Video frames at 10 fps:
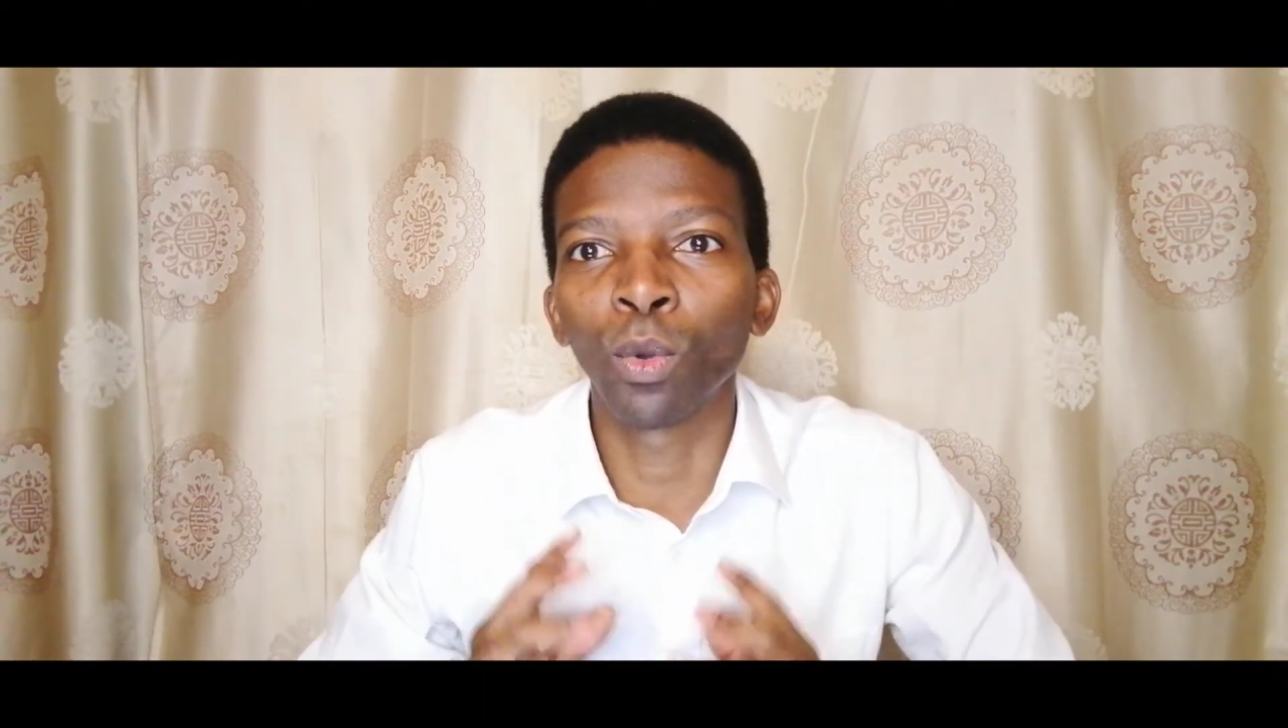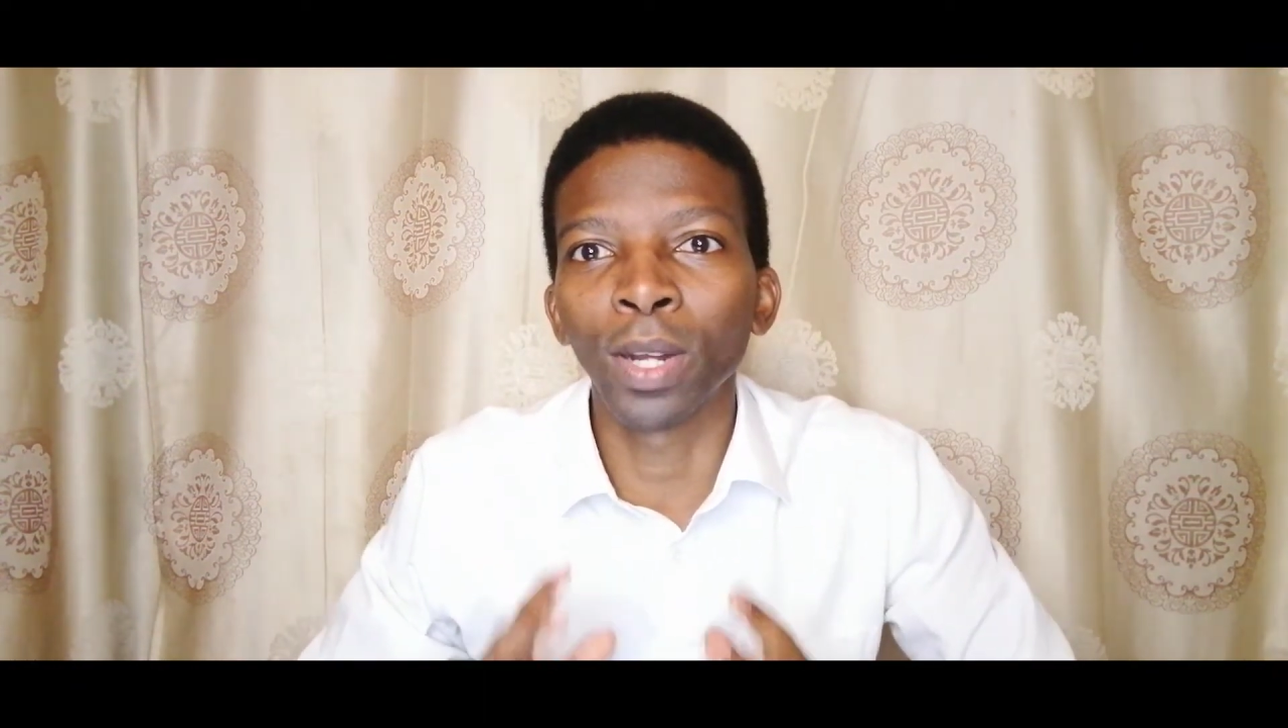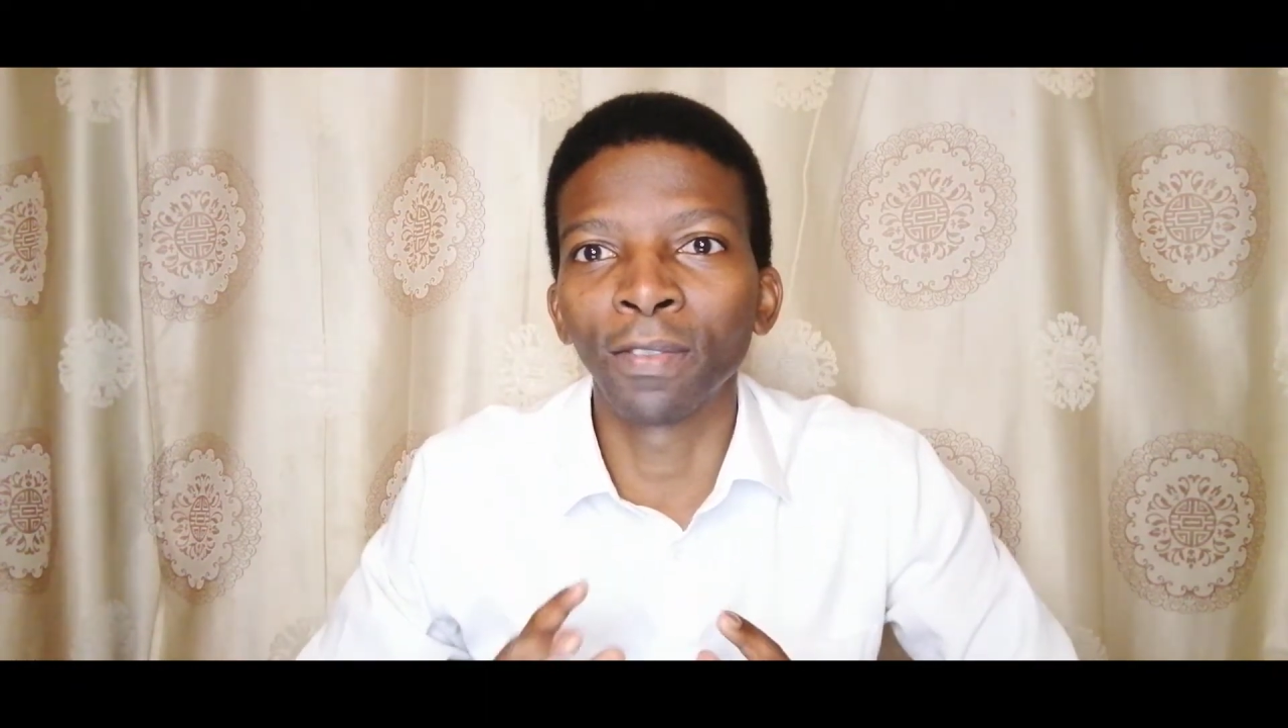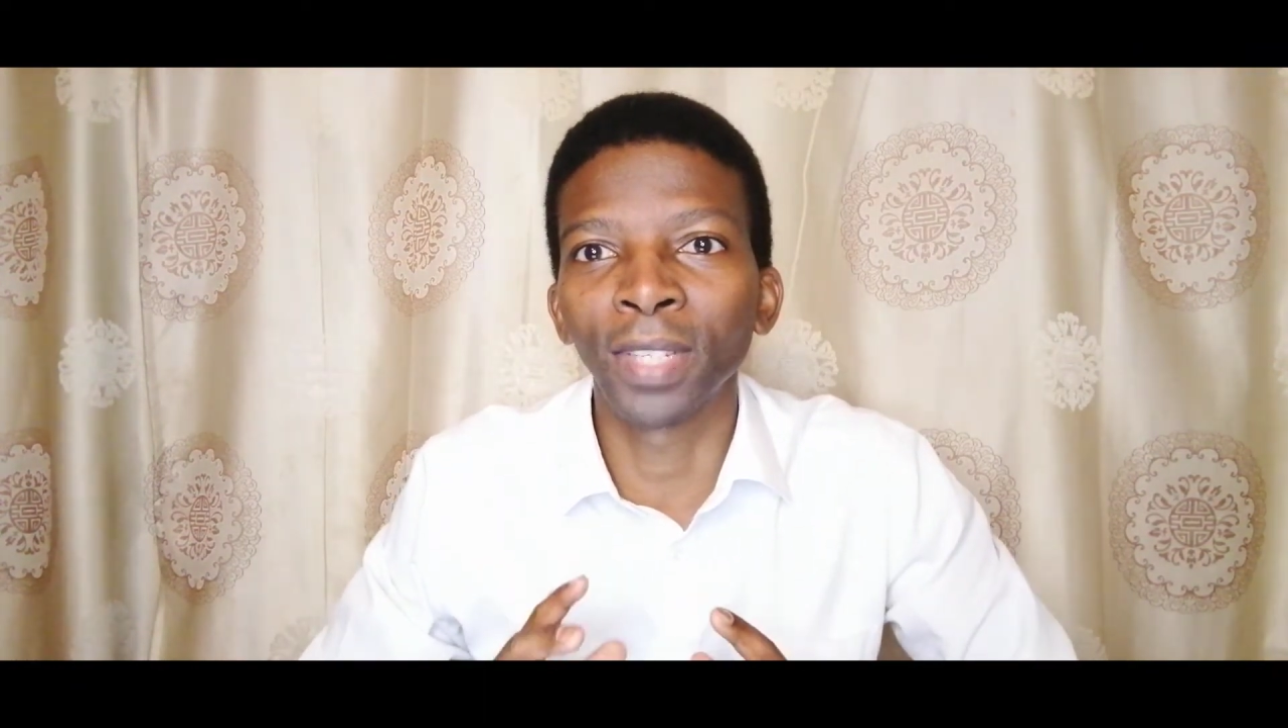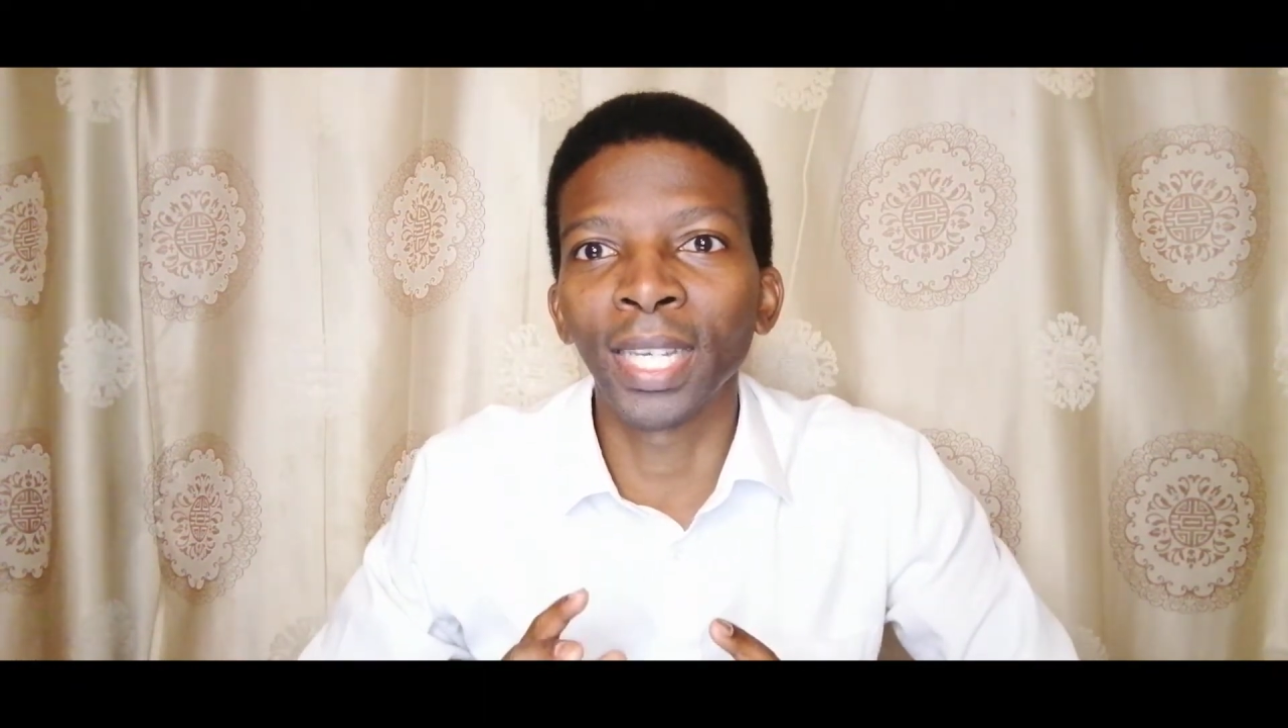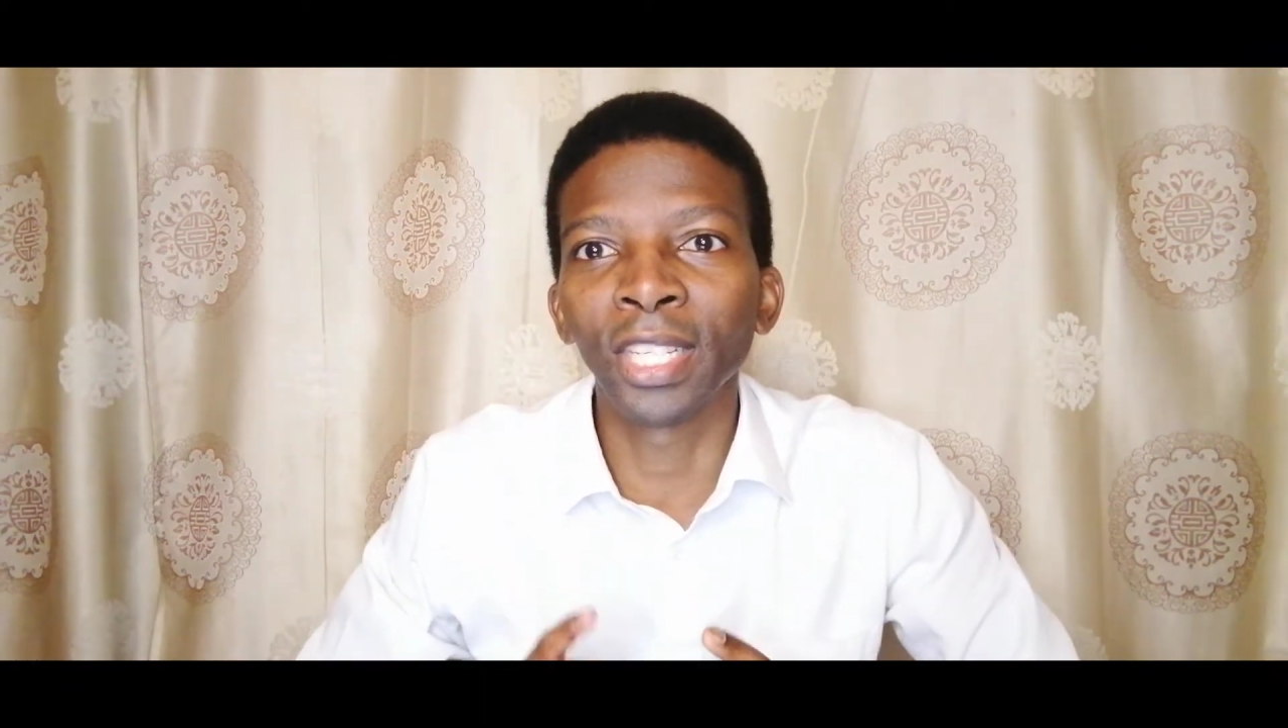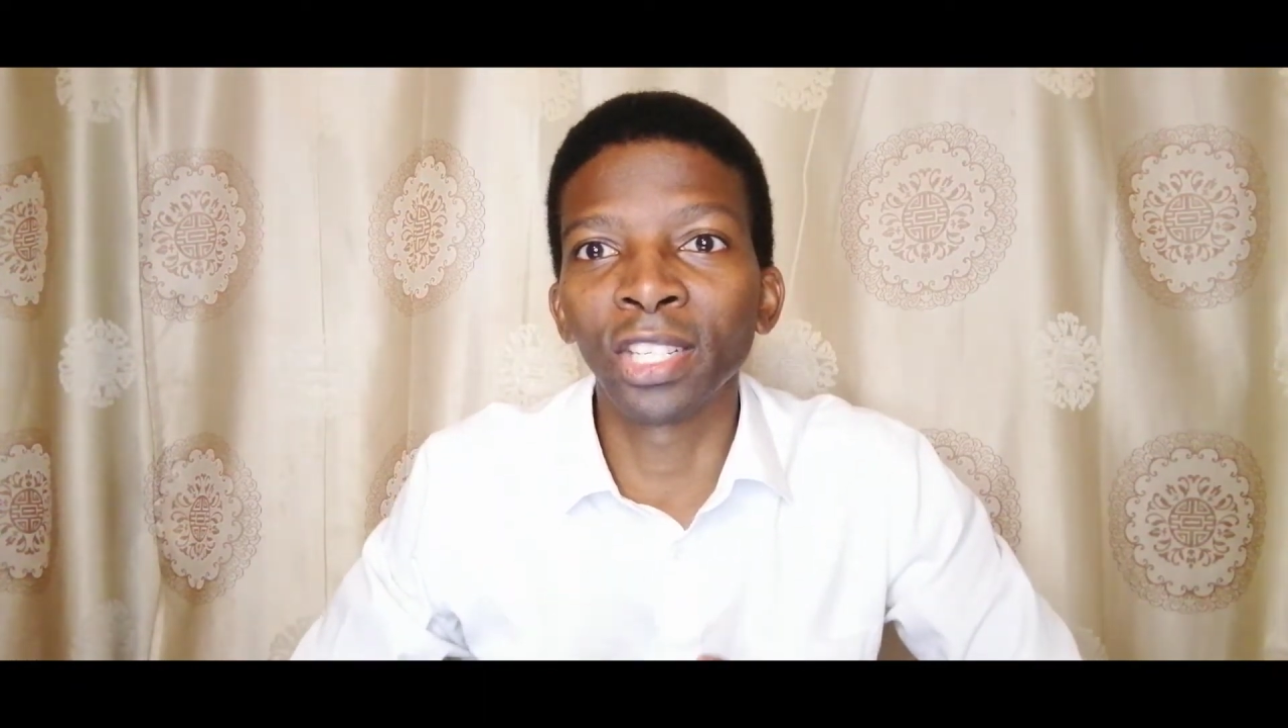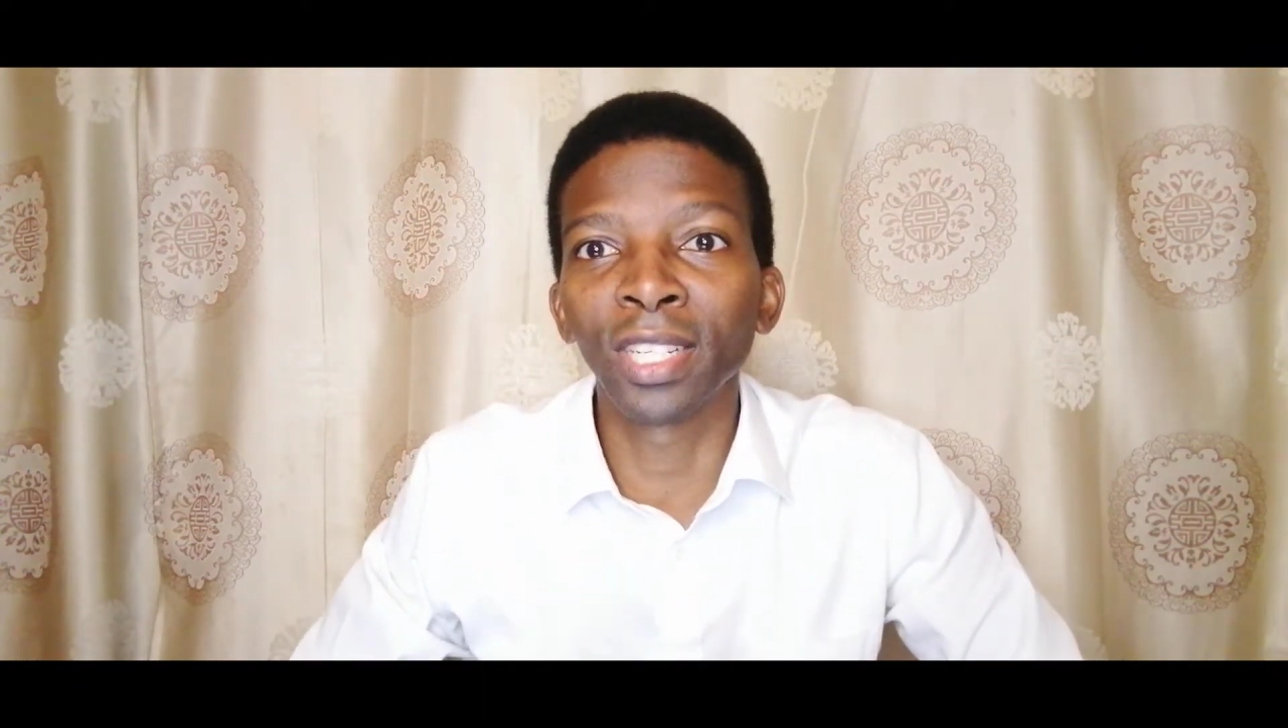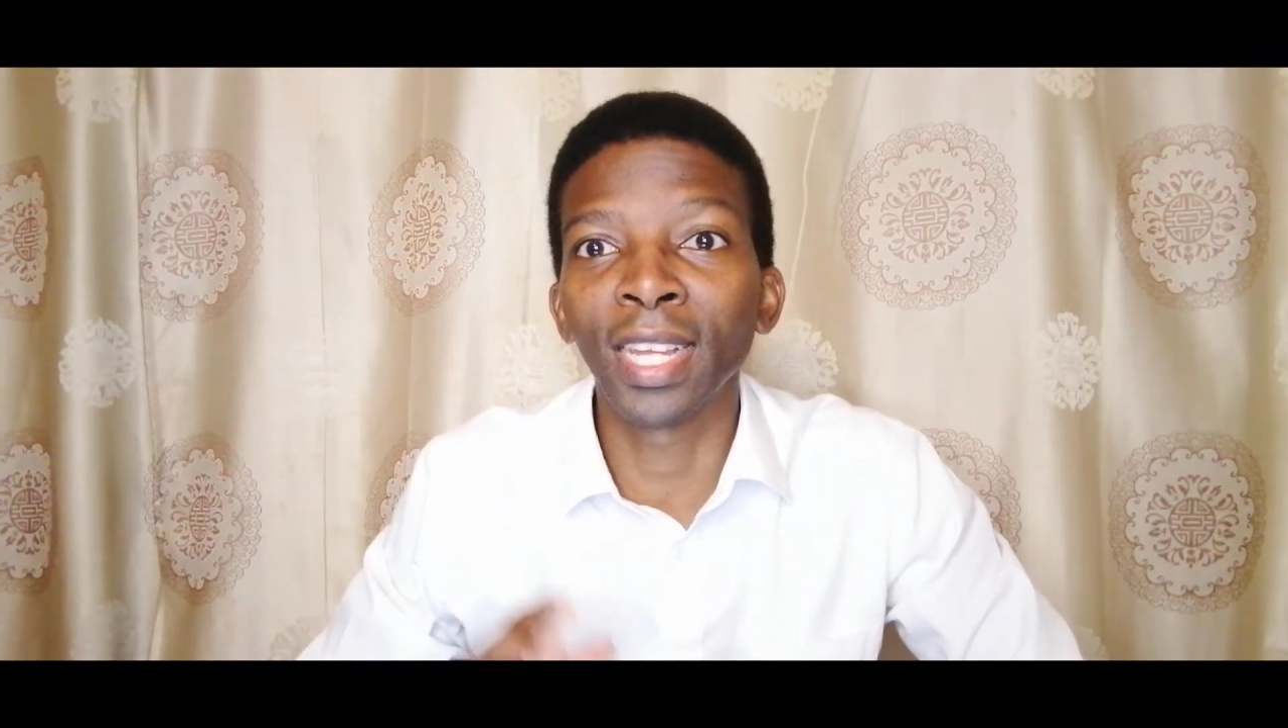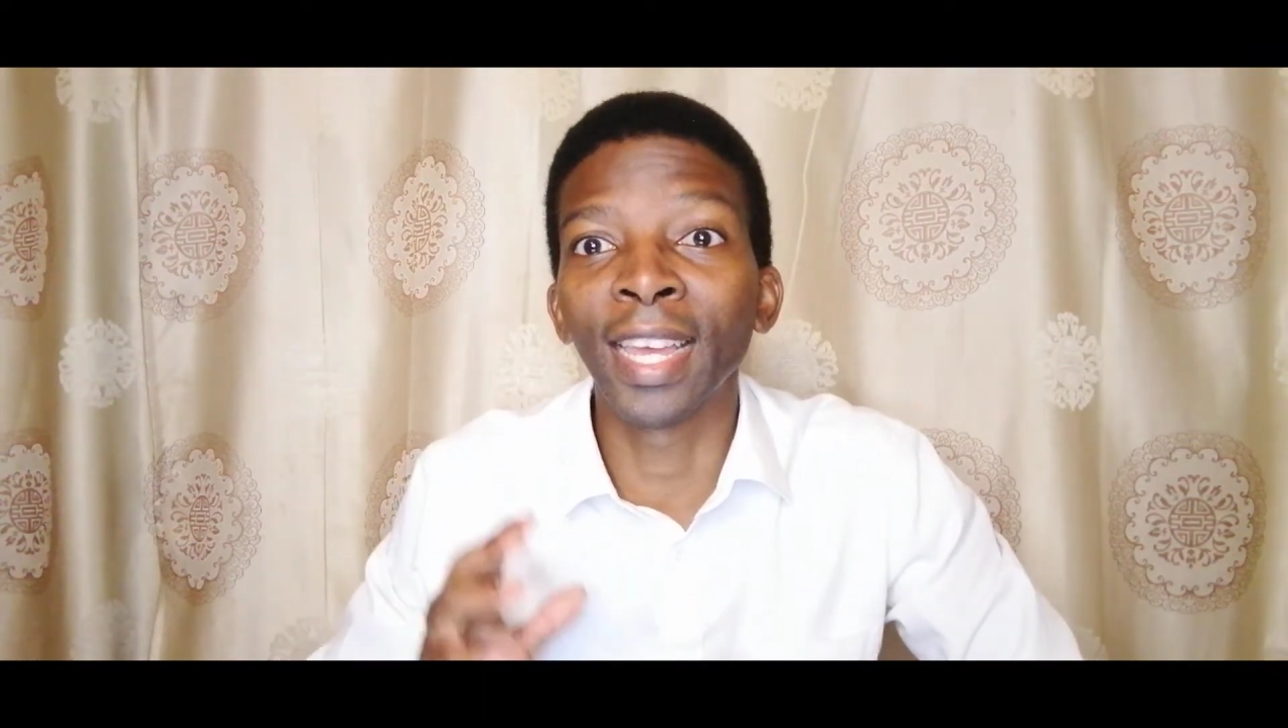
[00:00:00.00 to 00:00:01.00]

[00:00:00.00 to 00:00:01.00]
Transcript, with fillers: qualification